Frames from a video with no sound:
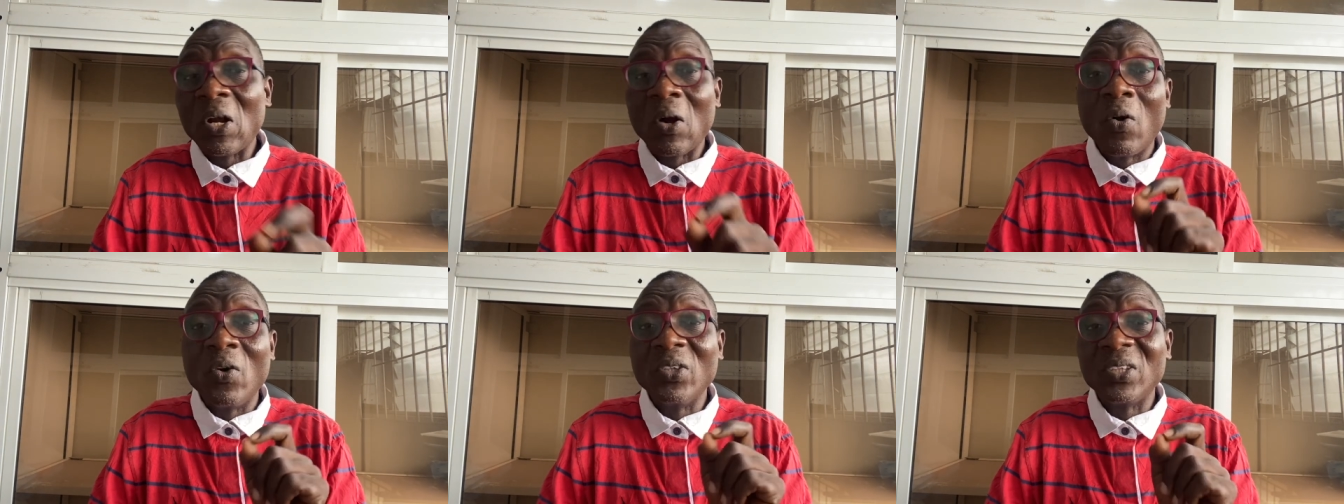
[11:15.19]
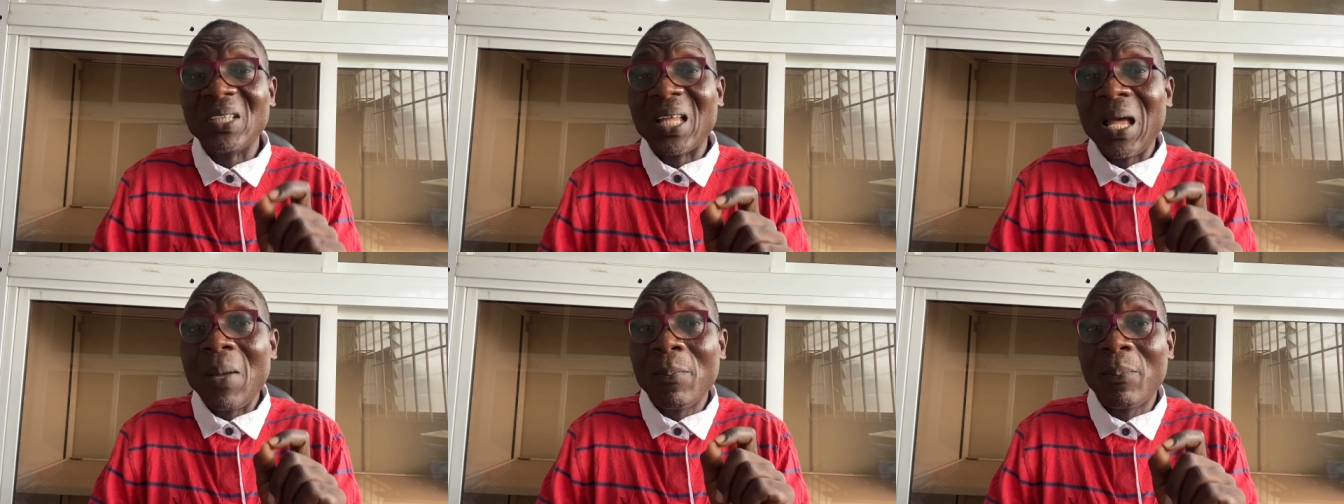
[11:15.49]

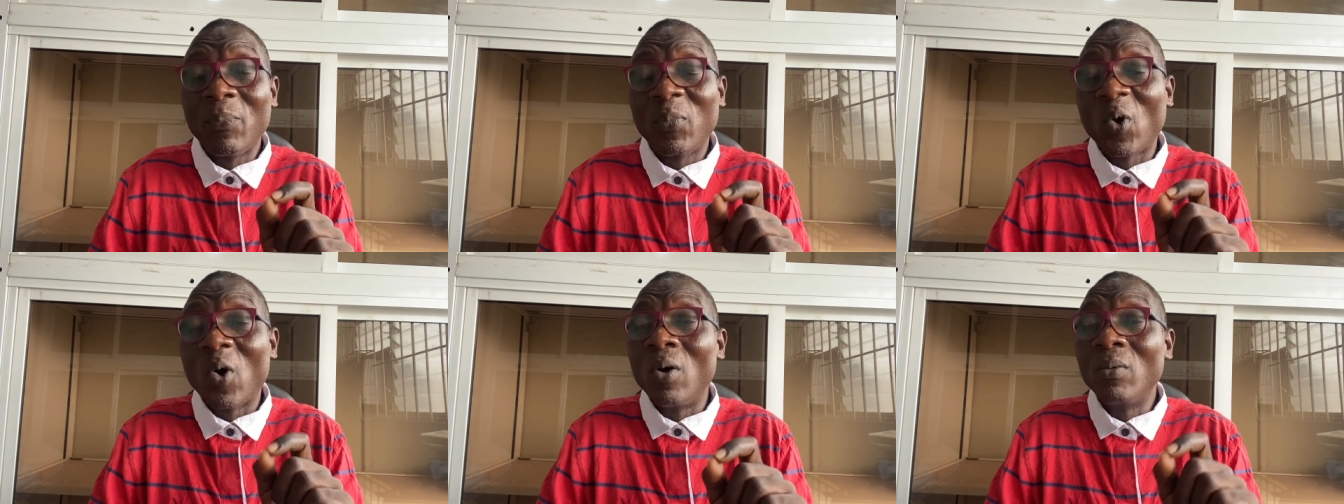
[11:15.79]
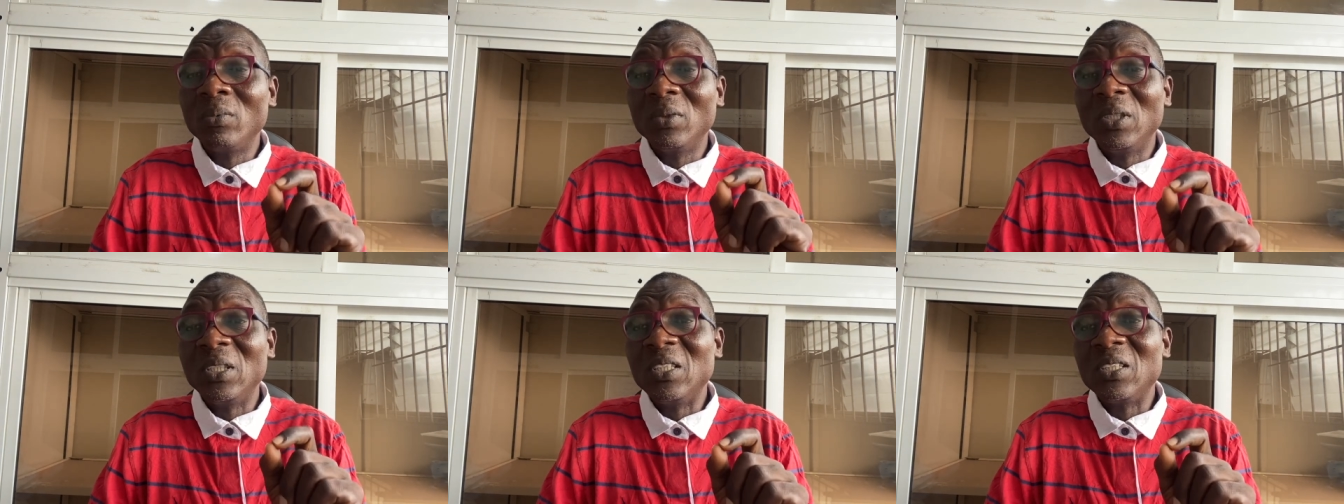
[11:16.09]
contempt
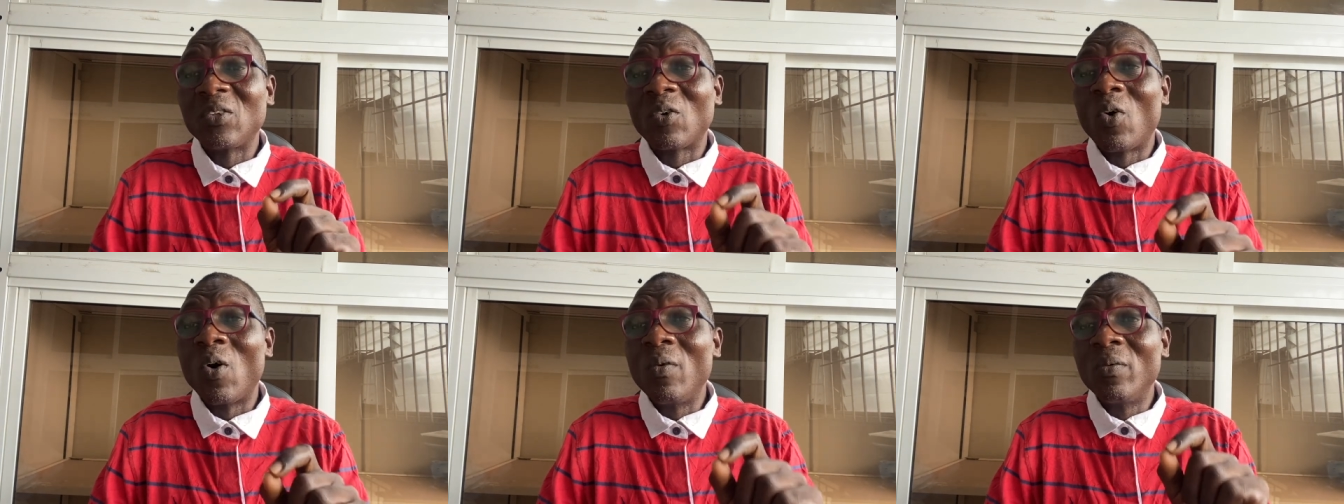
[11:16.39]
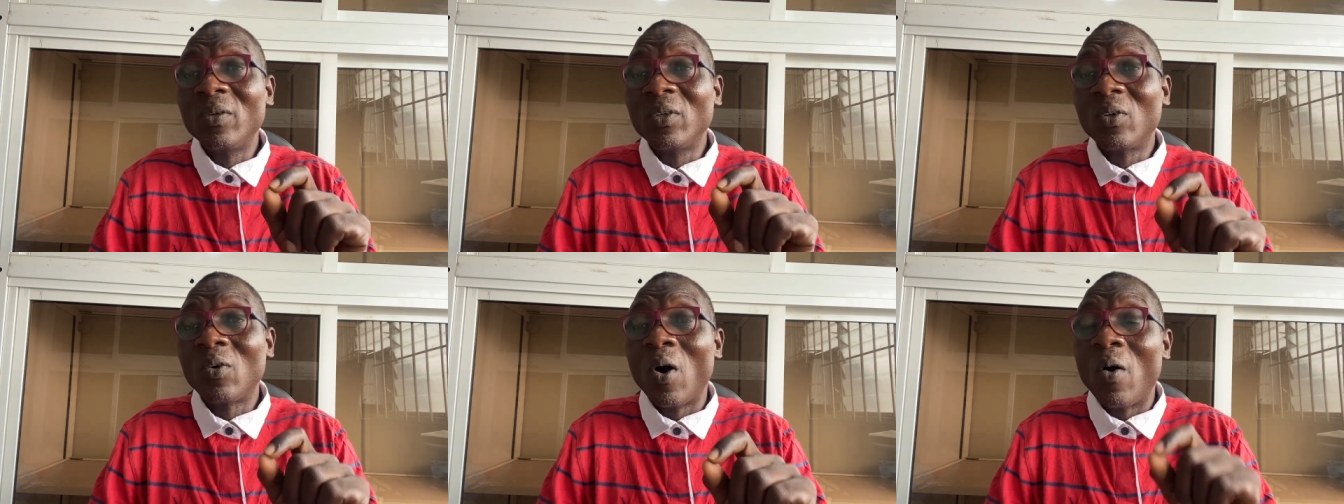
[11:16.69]
con in
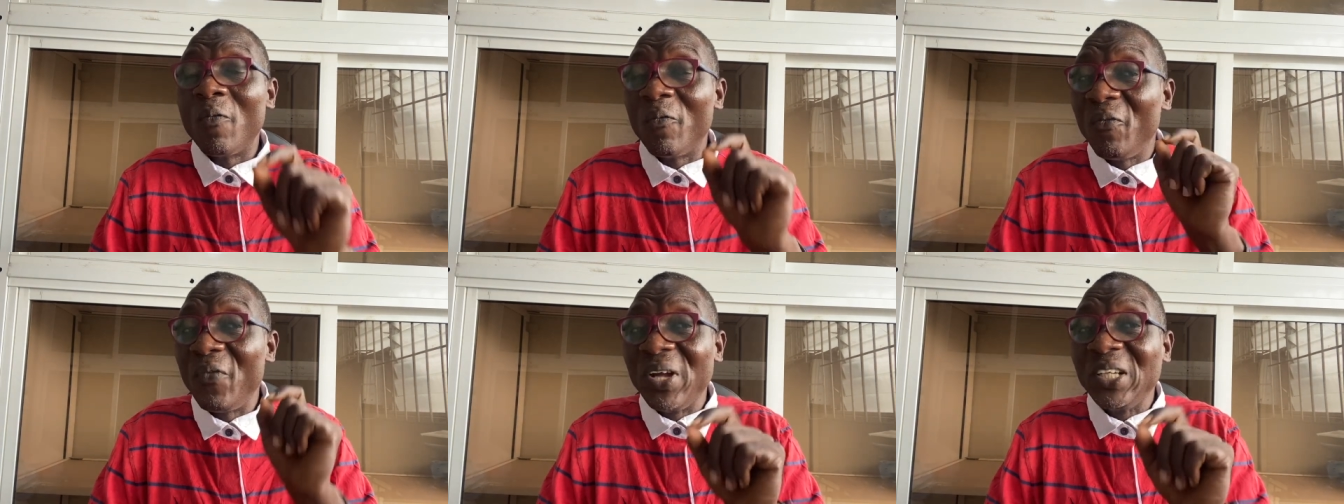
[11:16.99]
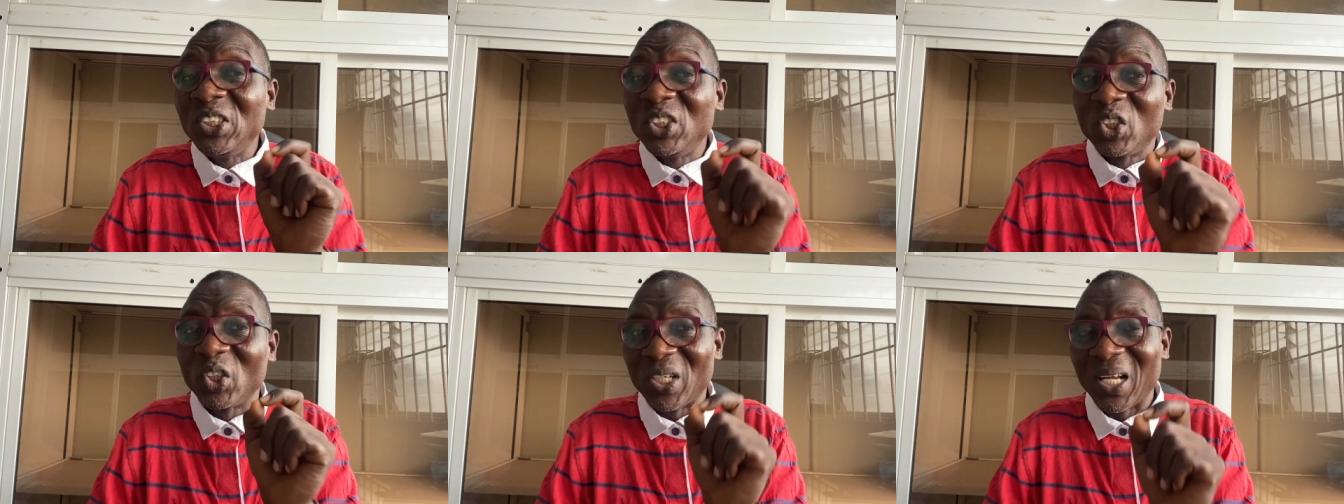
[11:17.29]
con
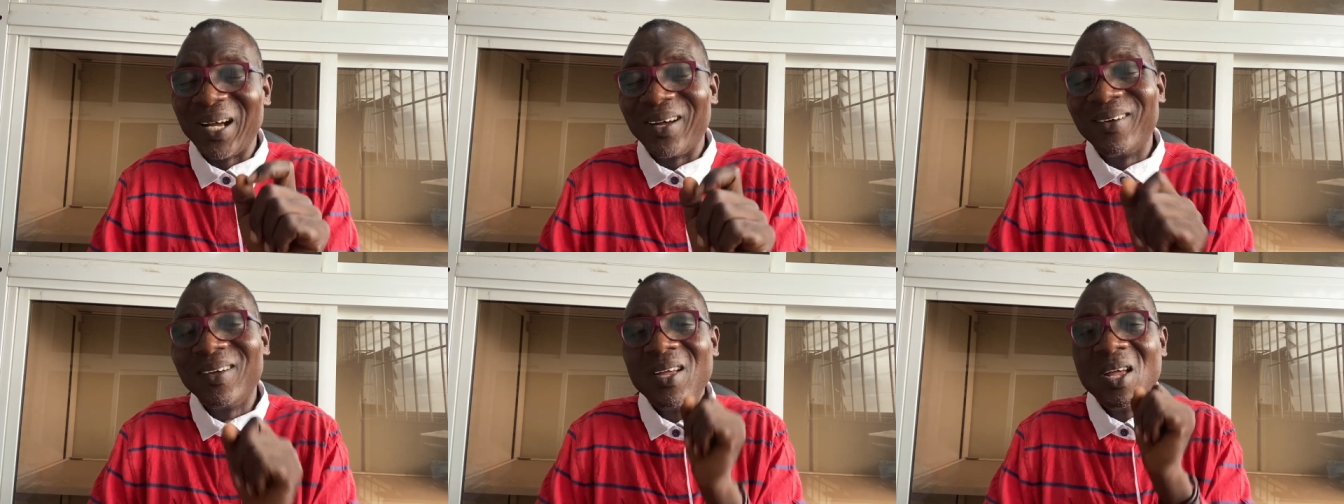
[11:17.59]
conventional,